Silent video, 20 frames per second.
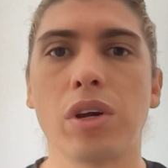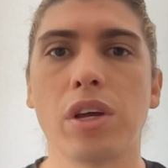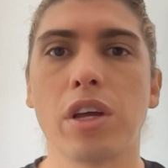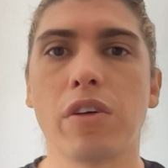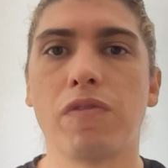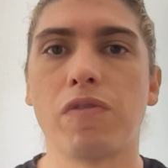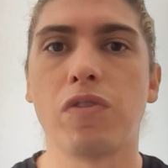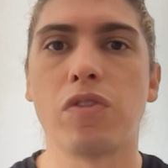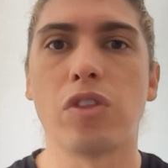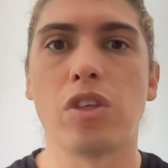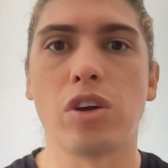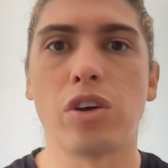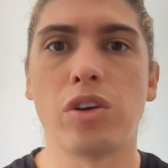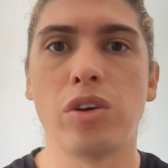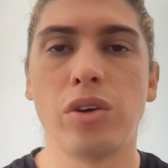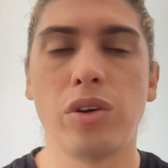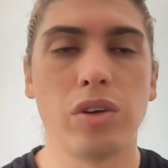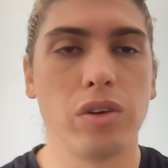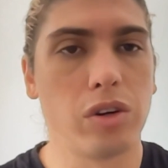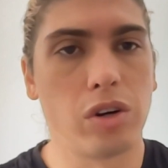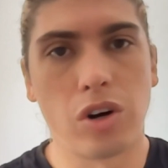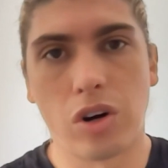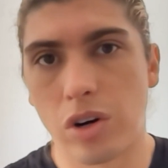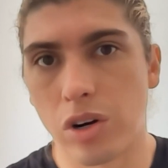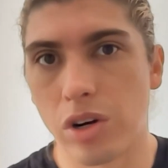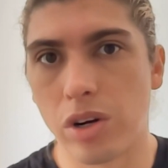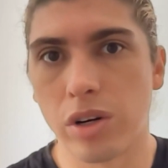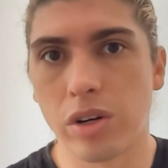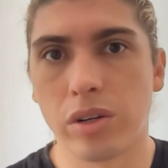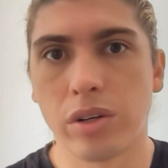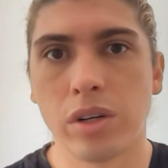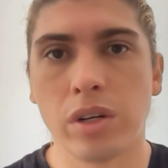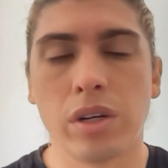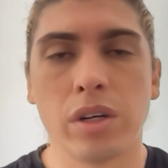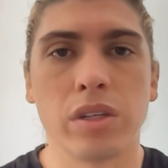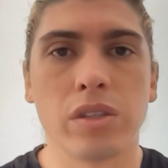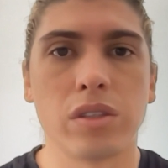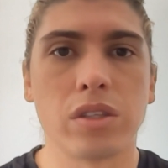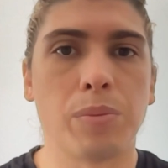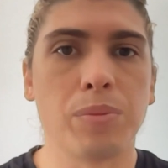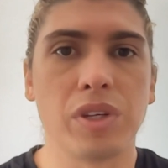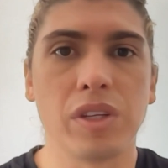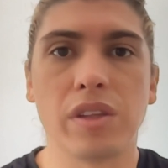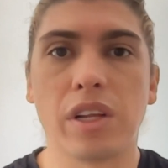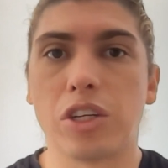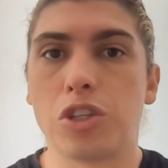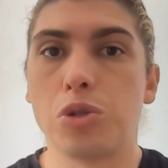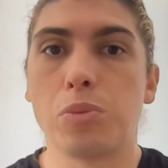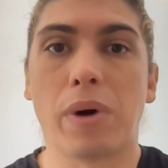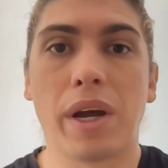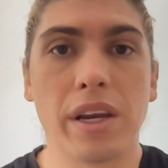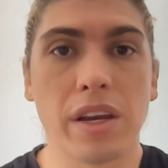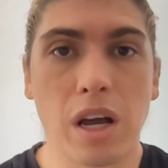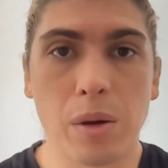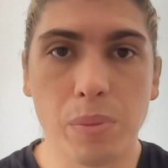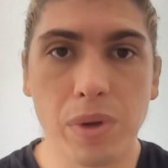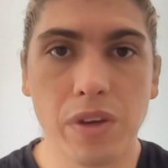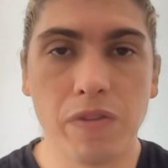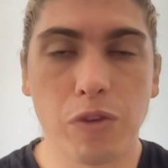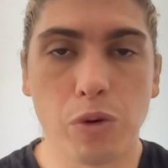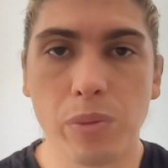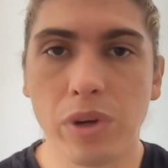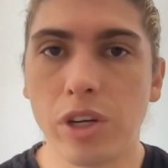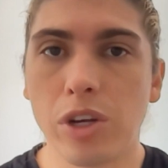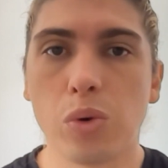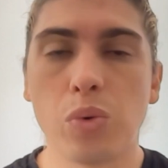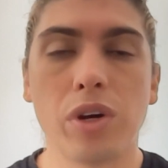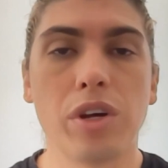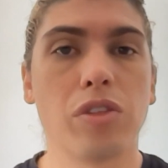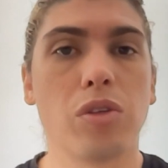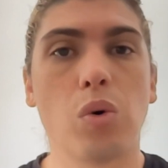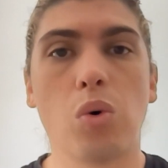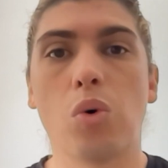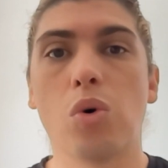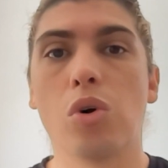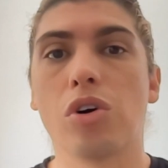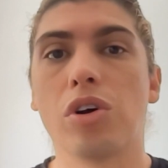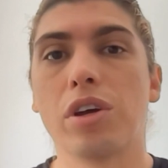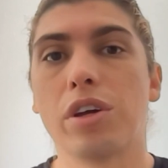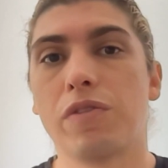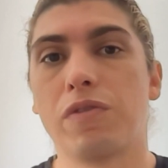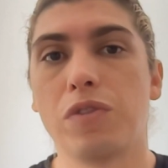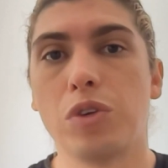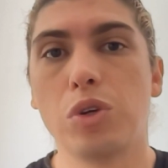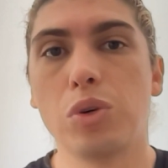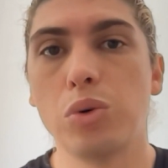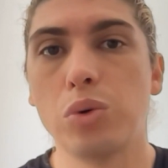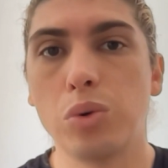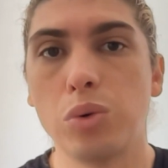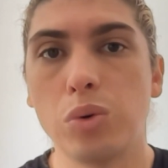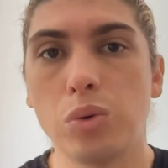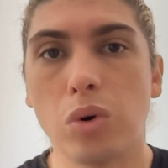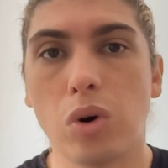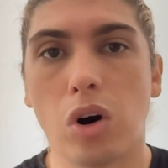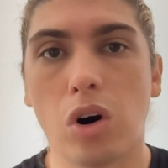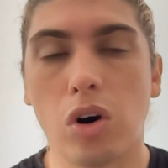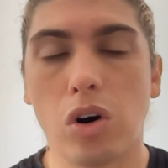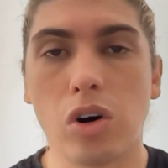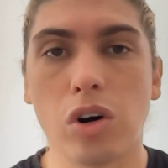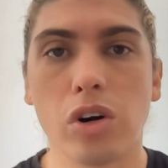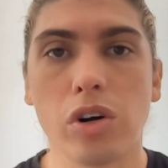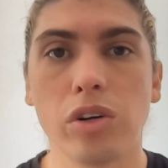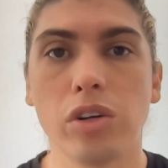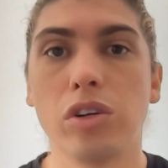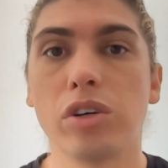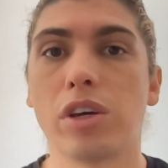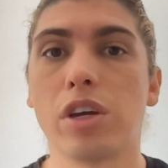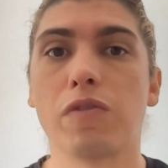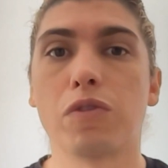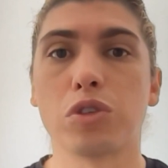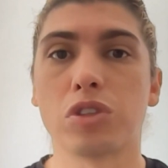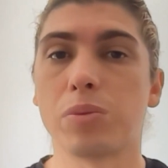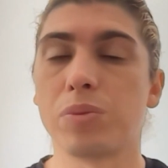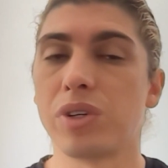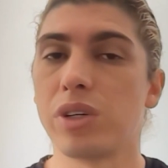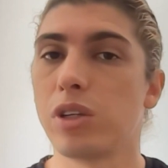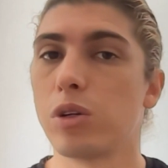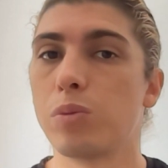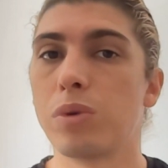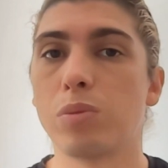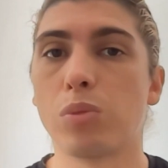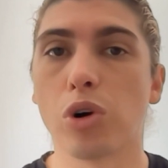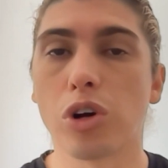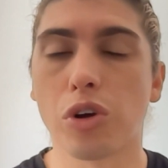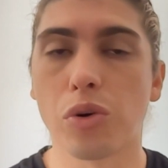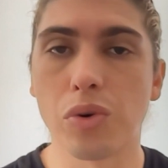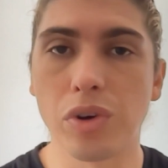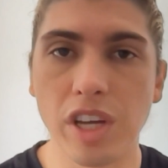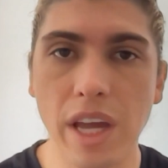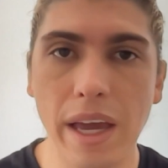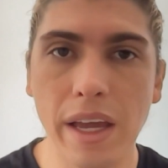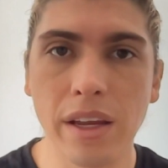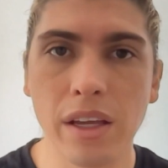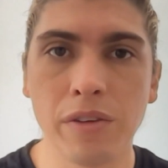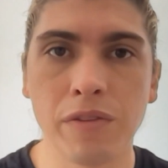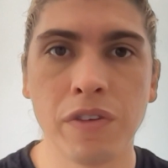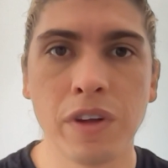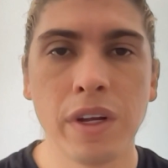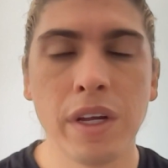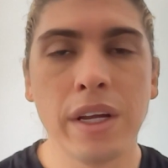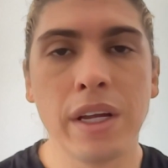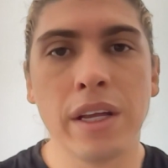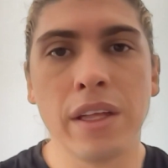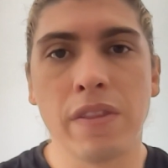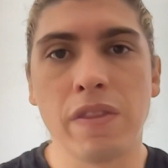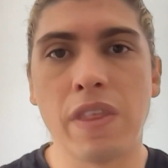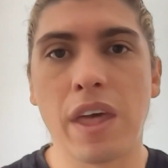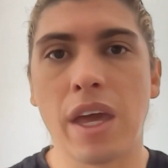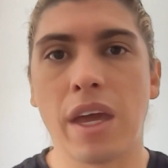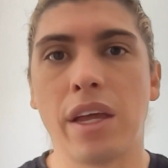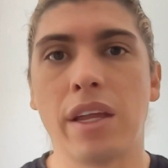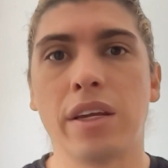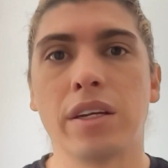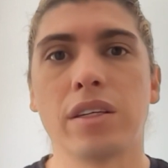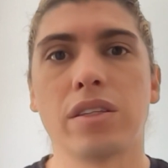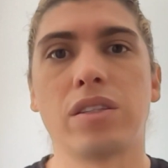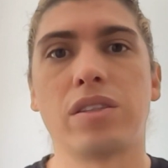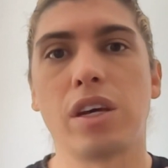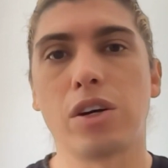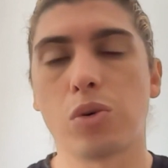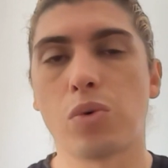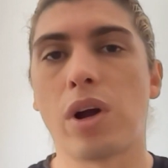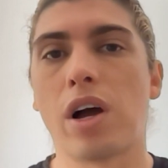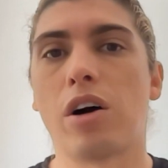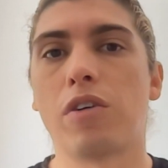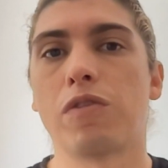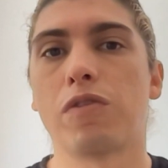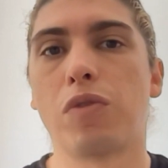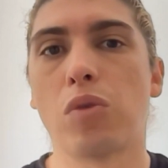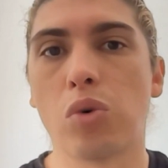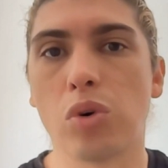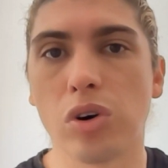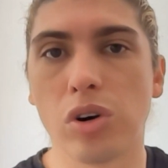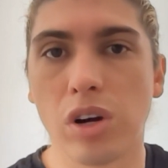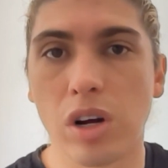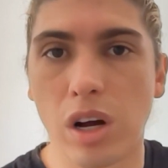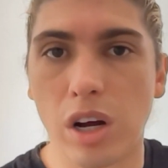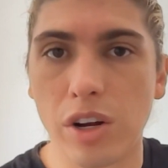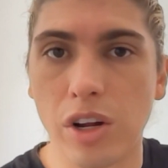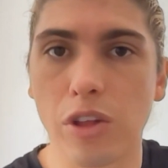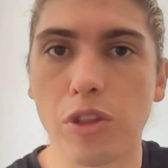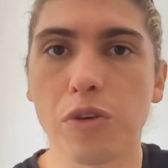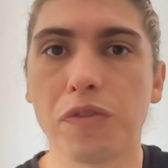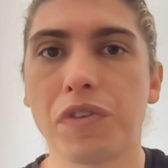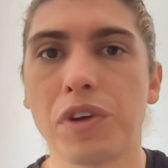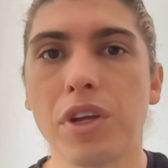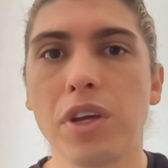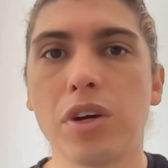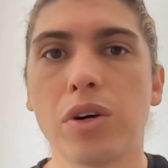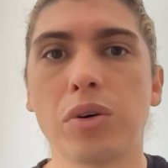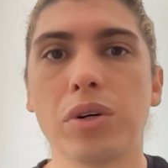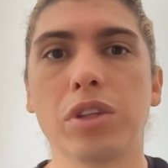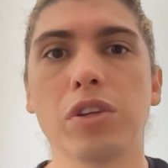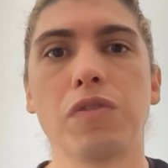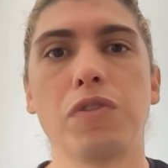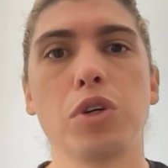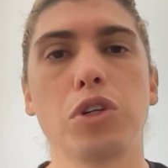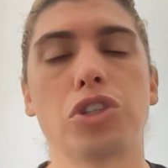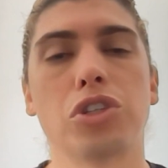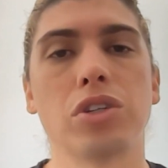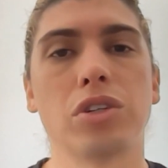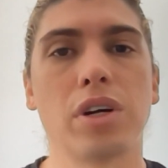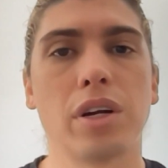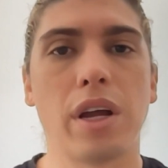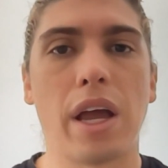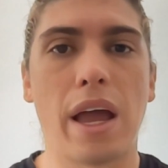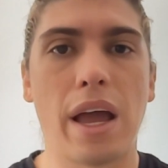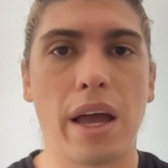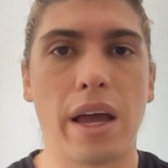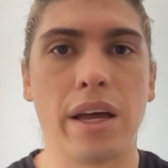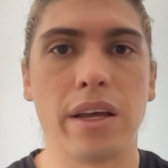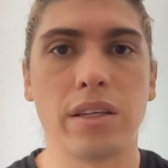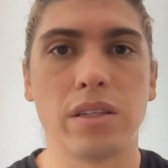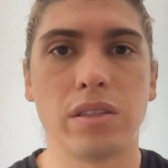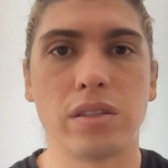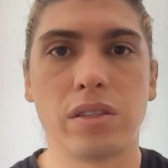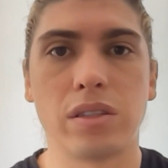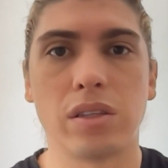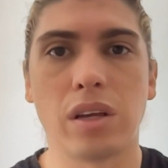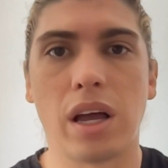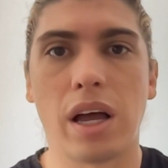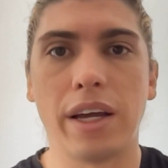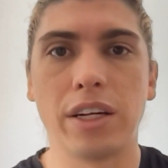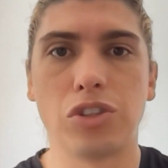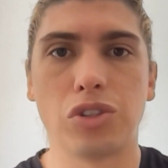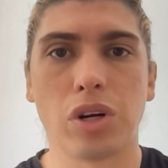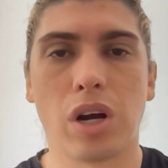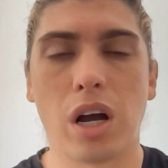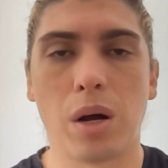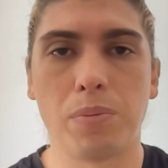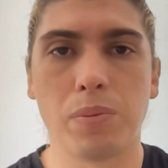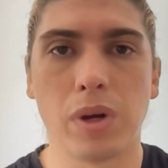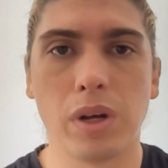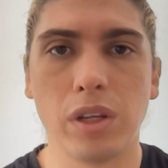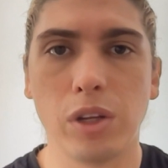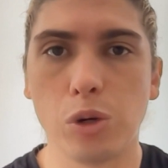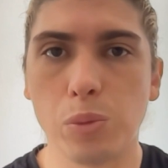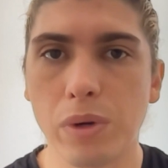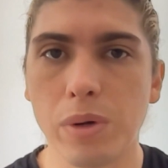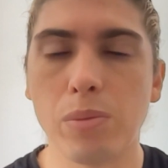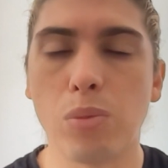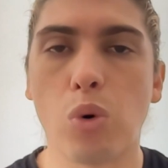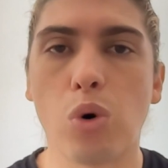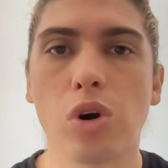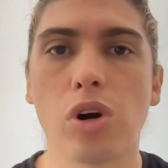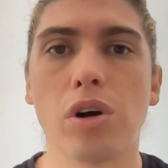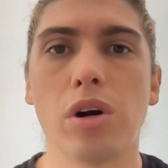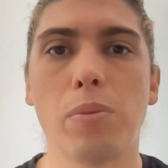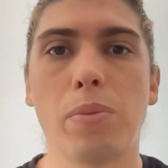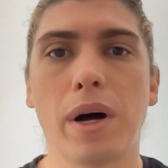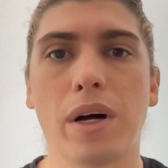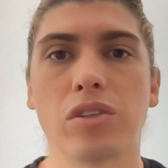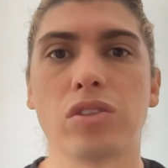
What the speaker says: if they are something that you might not be familiar with, or if you are looking for something a little bit more creative, then stick around for another video in the future as I drop a little bit more about